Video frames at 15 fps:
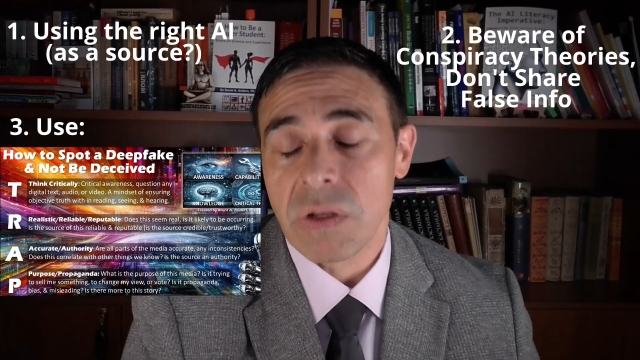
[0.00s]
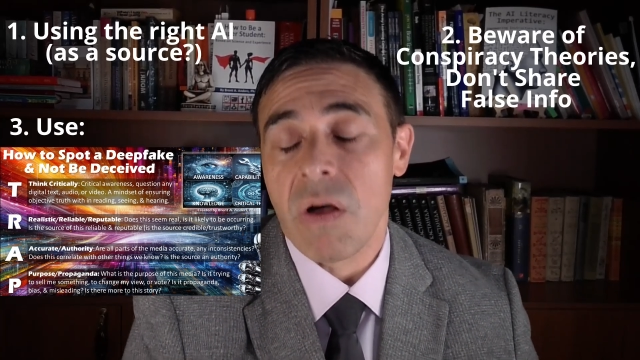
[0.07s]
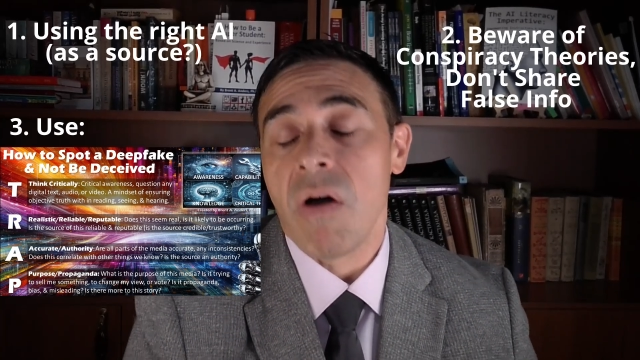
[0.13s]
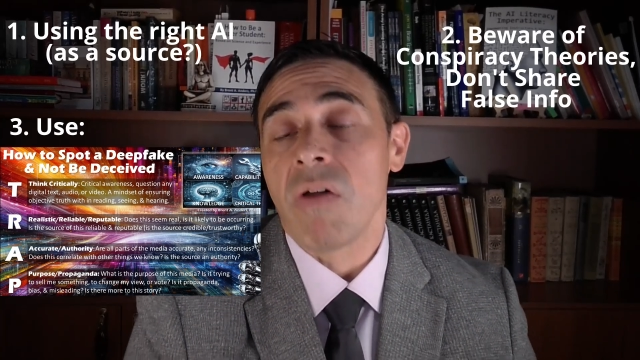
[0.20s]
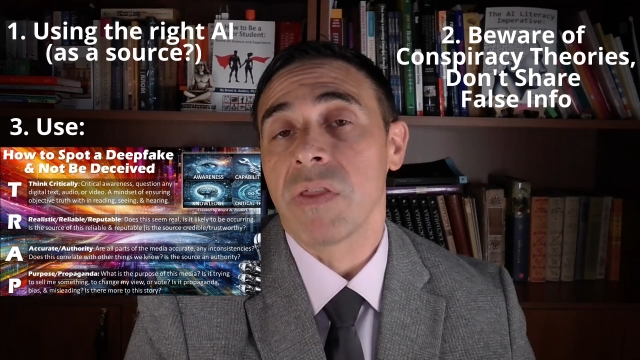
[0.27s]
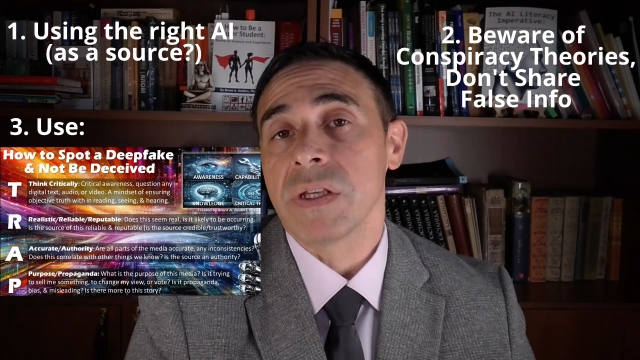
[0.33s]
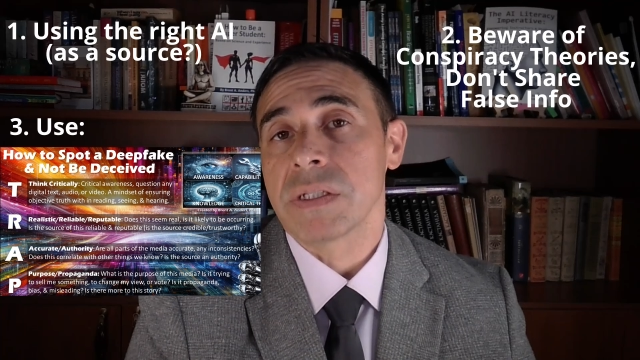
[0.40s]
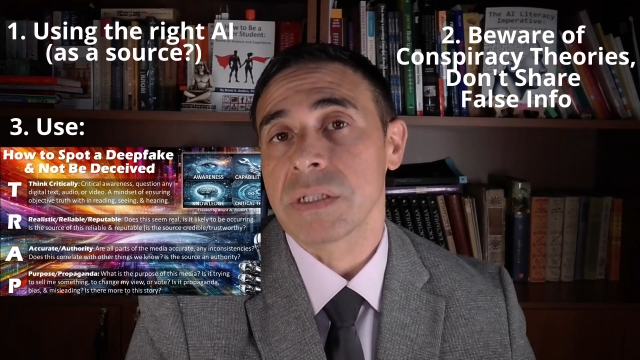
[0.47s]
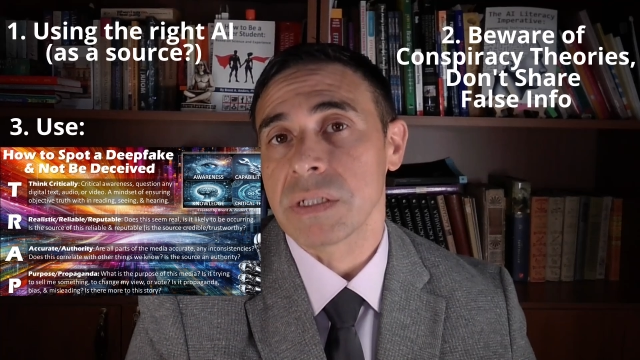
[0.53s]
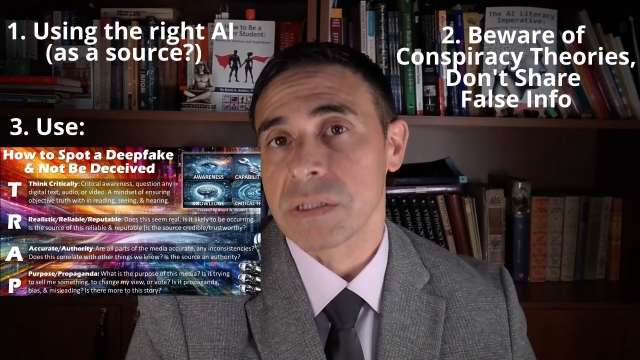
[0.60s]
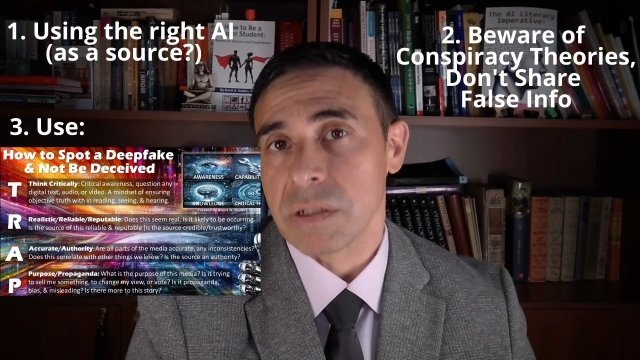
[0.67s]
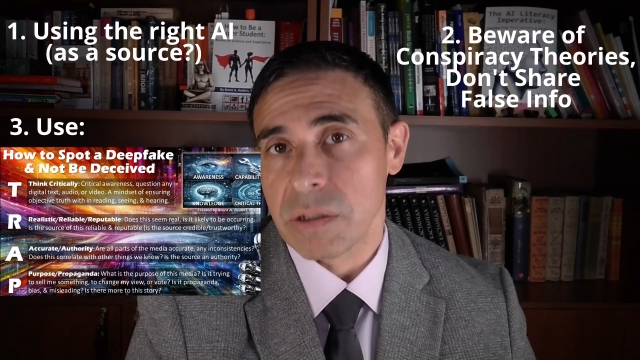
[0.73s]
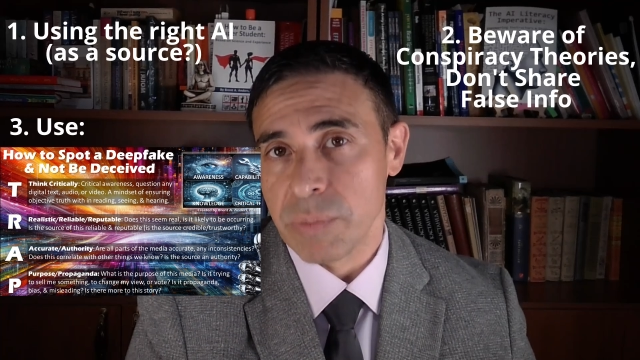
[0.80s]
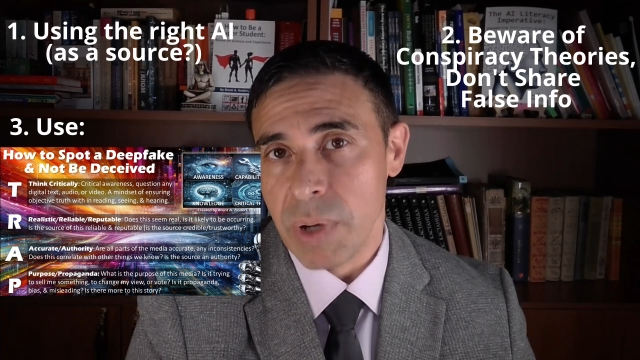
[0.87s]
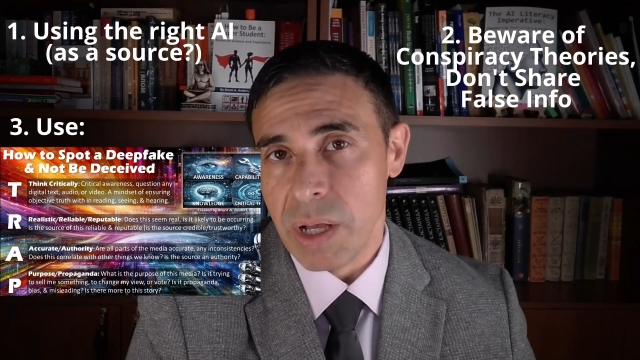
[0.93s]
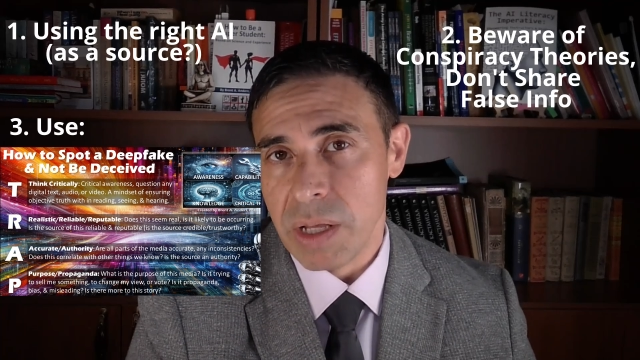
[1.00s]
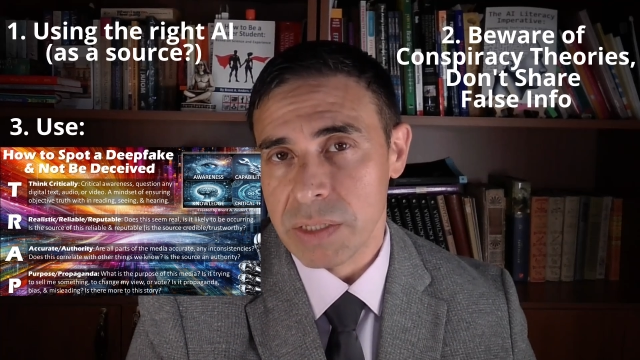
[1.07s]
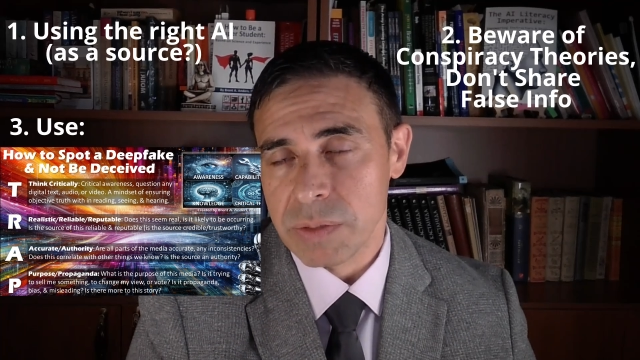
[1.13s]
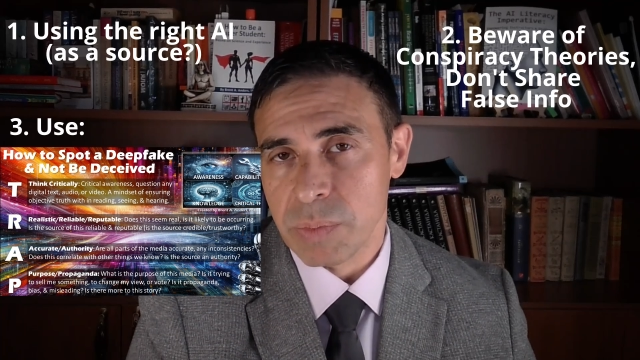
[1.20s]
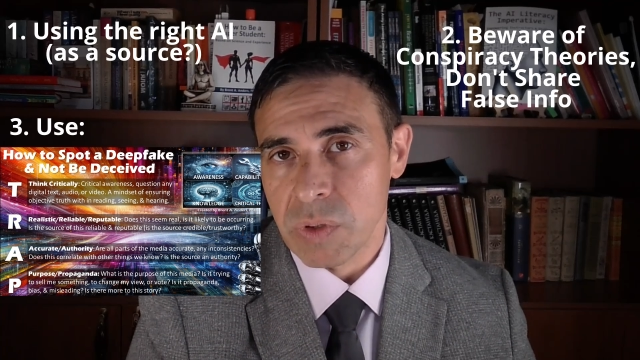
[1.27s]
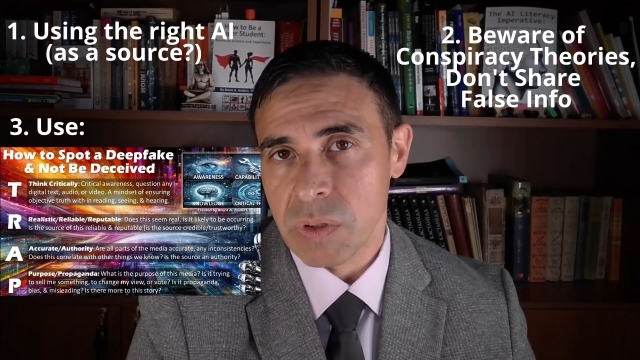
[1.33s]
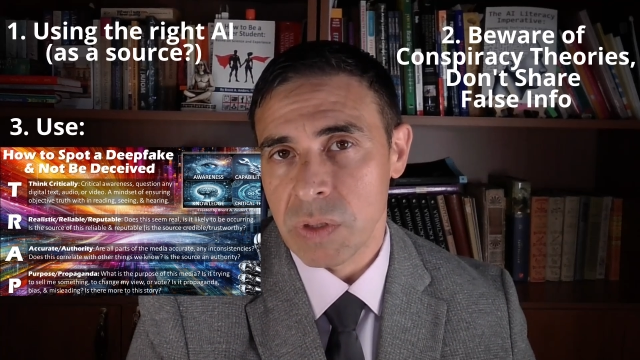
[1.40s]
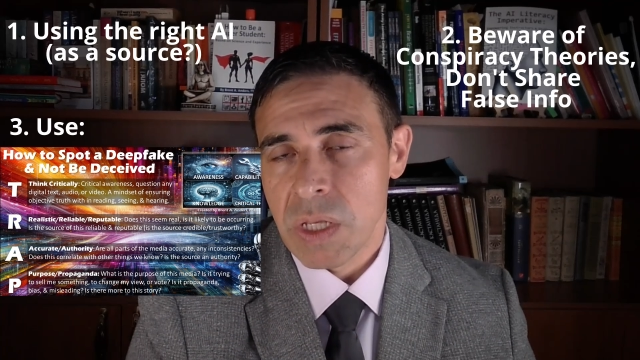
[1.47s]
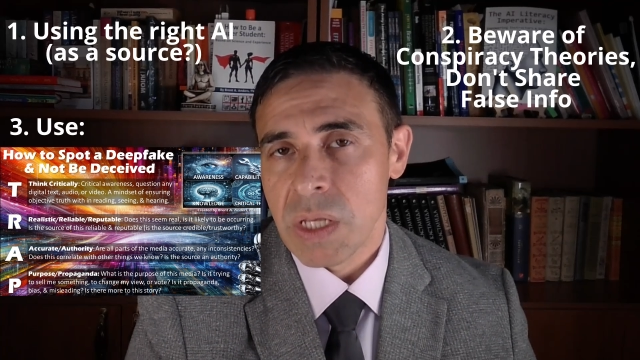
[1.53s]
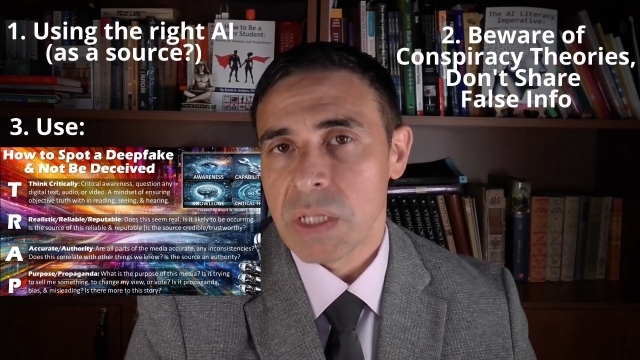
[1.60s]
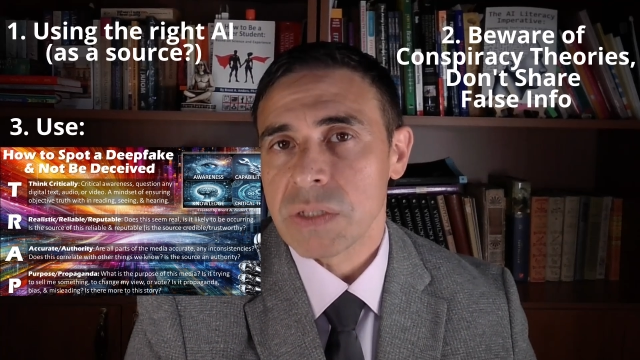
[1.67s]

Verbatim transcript: All these things are possible,